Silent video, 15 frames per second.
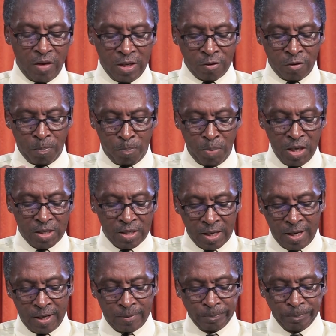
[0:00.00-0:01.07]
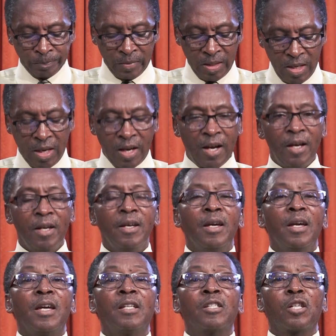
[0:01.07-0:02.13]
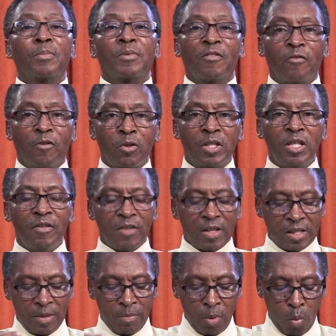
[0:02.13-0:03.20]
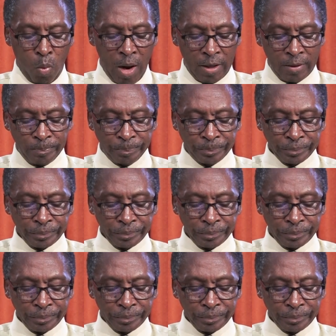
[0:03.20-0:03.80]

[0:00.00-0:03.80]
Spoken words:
is repeated here in chapter 14, verse number 1.